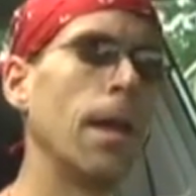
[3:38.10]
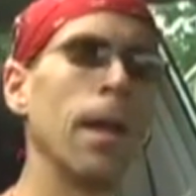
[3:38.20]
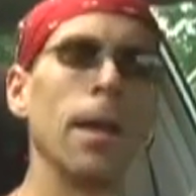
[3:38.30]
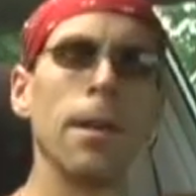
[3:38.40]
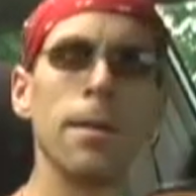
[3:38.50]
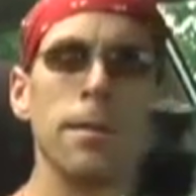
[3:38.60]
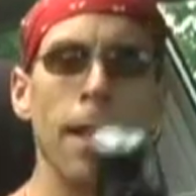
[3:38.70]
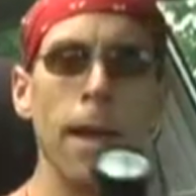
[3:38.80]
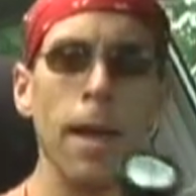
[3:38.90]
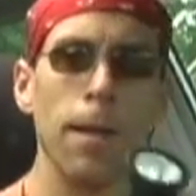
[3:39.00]
It is
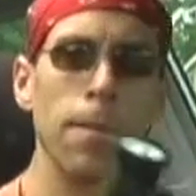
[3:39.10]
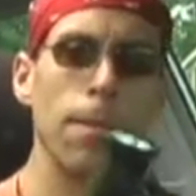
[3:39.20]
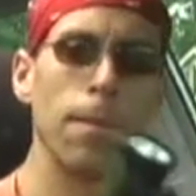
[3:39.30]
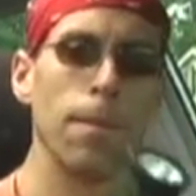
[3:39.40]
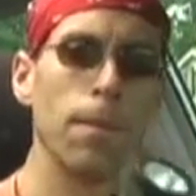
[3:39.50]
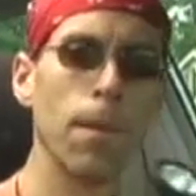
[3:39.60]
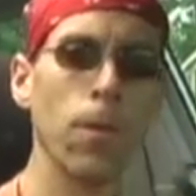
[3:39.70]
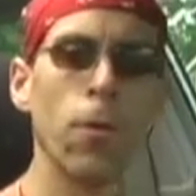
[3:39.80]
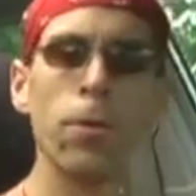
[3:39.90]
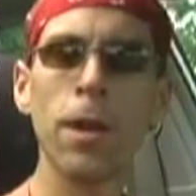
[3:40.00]
a
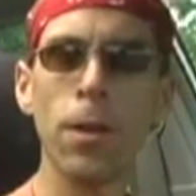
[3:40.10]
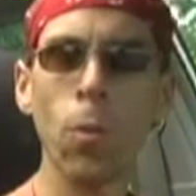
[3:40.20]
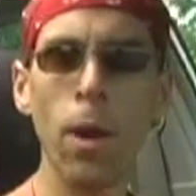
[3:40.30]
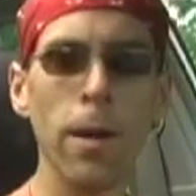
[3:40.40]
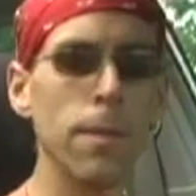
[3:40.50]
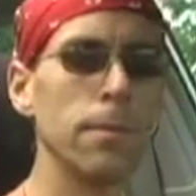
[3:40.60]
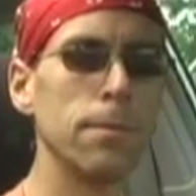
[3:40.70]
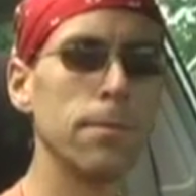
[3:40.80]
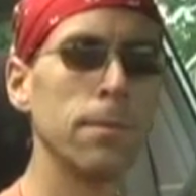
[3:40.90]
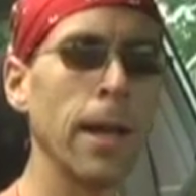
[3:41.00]
13 watt
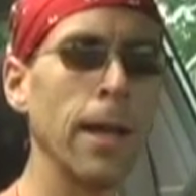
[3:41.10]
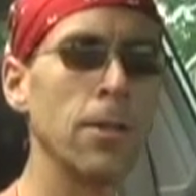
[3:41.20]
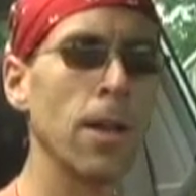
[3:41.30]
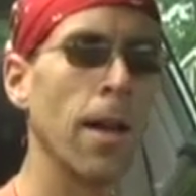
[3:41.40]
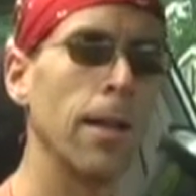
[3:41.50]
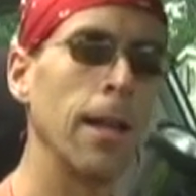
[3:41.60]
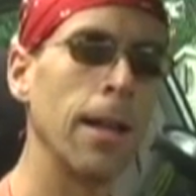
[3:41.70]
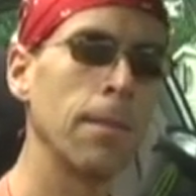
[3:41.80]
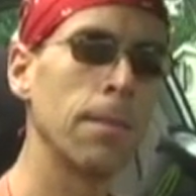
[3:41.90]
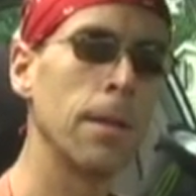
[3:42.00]

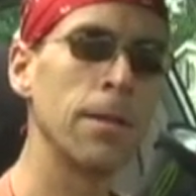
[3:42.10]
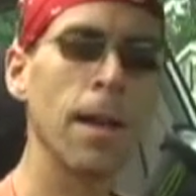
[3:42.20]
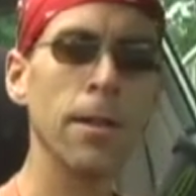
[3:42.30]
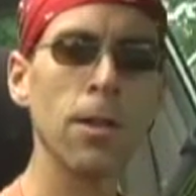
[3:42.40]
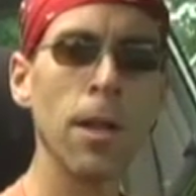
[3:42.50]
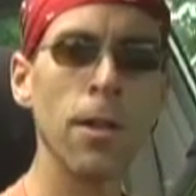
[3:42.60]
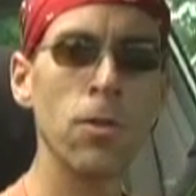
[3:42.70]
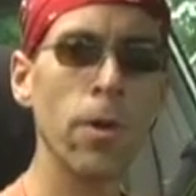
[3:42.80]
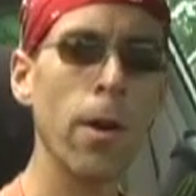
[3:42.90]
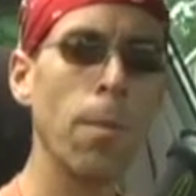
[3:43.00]
HID. It's actually a
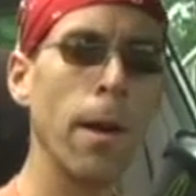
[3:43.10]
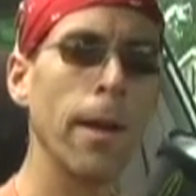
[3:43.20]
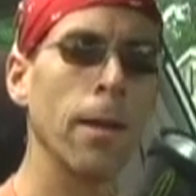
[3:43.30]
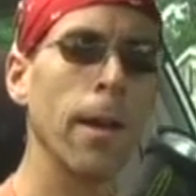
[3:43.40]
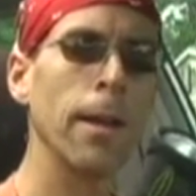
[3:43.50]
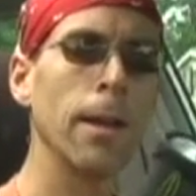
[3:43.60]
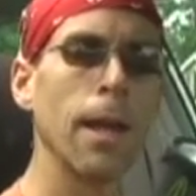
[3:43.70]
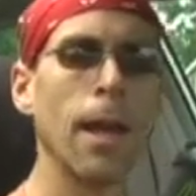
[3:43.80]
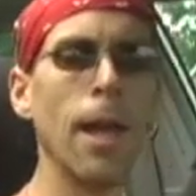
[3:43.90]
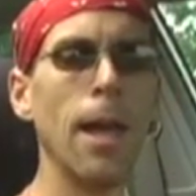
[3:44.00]
trail bike light
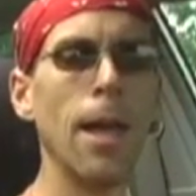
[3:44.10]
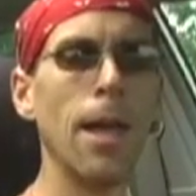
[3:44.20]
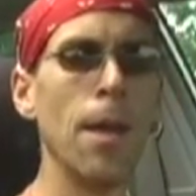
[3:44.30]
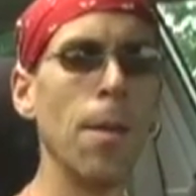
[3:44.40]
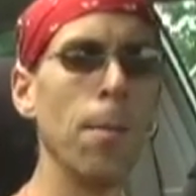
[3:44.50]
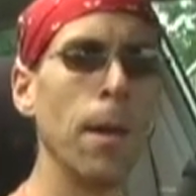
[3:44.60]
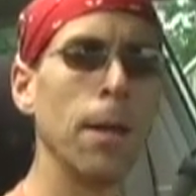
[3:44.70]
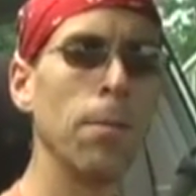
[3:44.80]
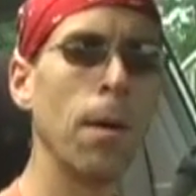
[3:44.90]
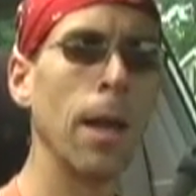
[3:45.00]

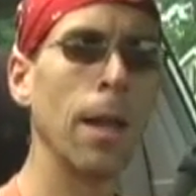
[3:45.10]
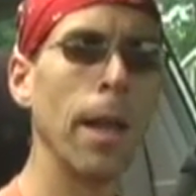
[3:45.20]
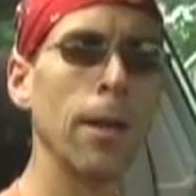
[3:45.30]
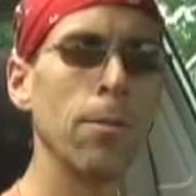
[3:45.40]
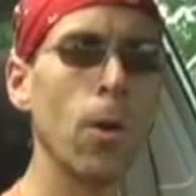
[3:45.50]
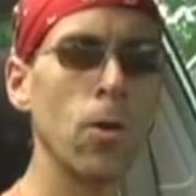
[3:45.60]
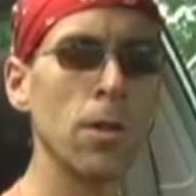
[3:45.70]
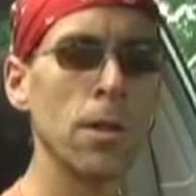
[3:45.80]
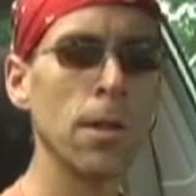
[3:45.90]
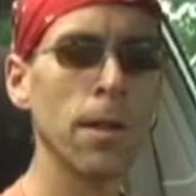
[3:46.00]
made by Light in
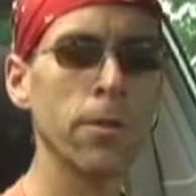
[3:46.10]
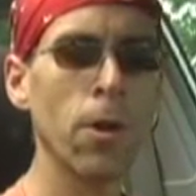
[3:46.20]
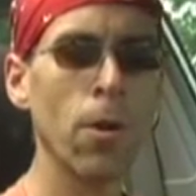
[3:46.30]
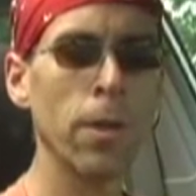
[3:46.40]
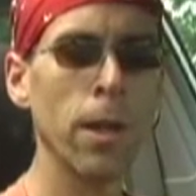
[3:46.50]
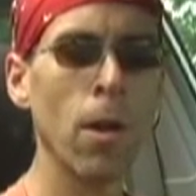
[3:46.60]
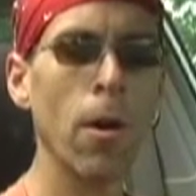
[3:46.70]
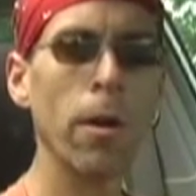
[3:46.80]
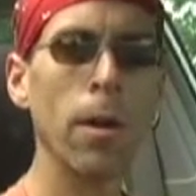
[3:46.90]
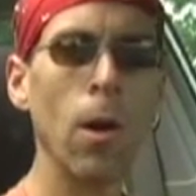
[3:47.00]
Motion. It's called the
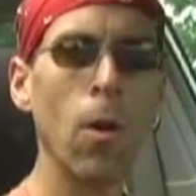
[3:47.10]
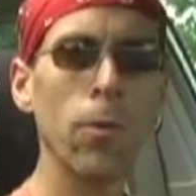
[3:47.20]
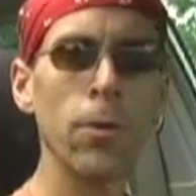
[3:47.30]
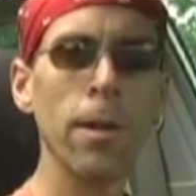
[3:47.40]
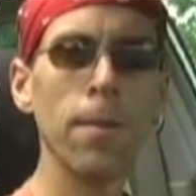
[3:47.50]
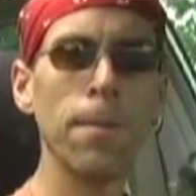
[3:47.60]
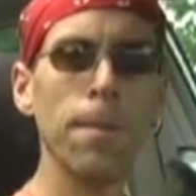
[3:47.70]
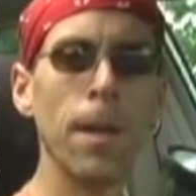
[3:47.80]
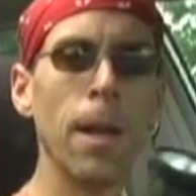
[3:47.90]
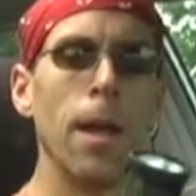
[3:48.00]
Arc Ultra.
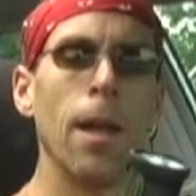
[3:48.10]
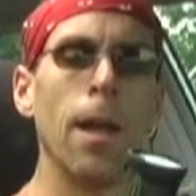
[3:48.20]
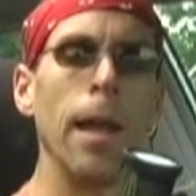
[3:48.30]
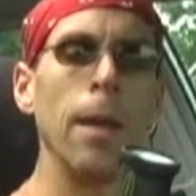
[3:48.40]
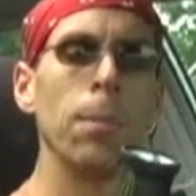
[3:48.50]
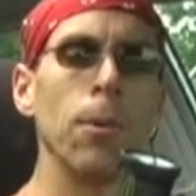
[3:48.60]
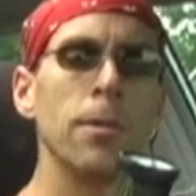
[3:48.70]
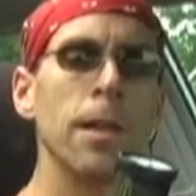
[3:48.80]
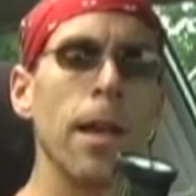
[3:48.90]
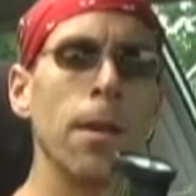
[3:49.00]
It
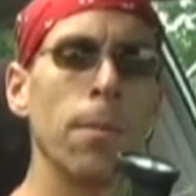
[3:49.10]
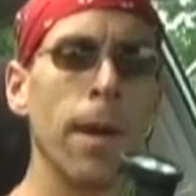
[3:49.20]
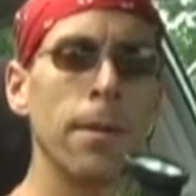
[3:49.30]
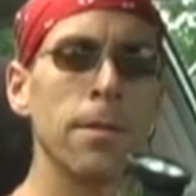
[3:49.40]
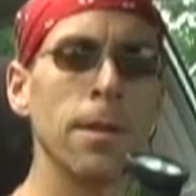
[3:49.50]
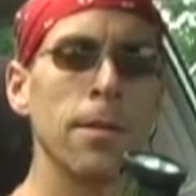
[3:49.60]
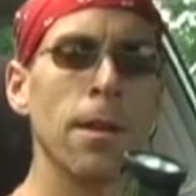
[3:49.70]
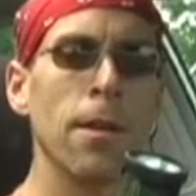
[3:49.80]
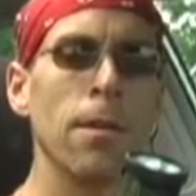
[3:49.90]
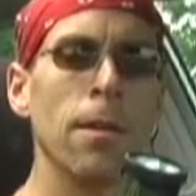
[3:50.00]
puts out about
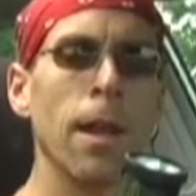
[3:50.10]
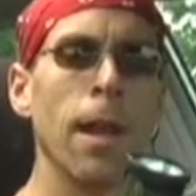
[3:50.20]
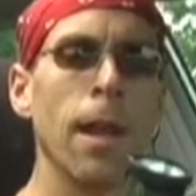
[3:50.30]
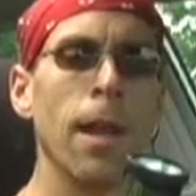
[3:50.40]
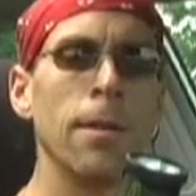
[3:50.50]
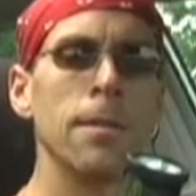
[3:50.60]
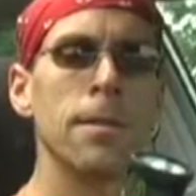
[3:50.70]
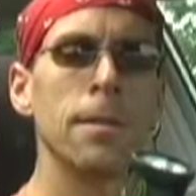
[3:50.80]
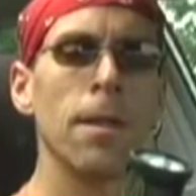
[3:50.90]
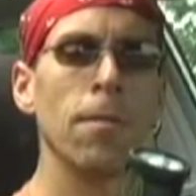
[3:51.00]

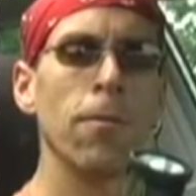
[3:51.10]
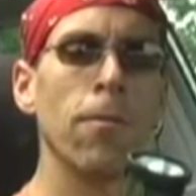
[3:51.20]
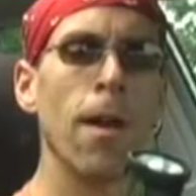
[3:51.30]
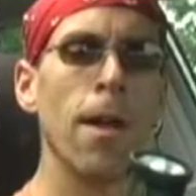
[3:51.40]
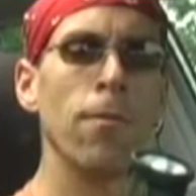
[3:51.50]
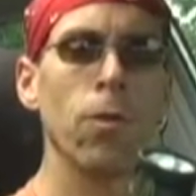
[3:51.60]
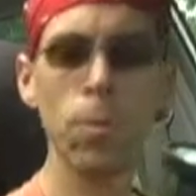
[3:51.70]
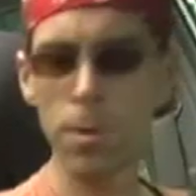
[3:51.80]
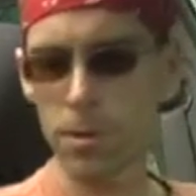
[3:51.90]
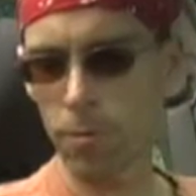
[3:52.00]
675
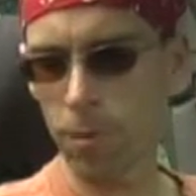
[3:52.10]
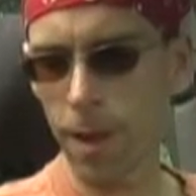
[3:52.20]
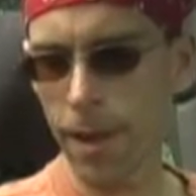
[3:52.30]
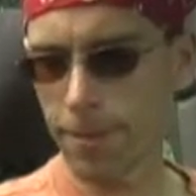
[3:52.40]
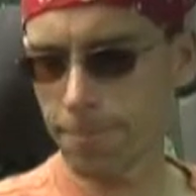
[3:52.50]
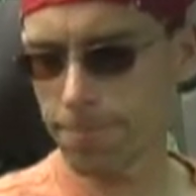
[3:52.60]
lumens of light.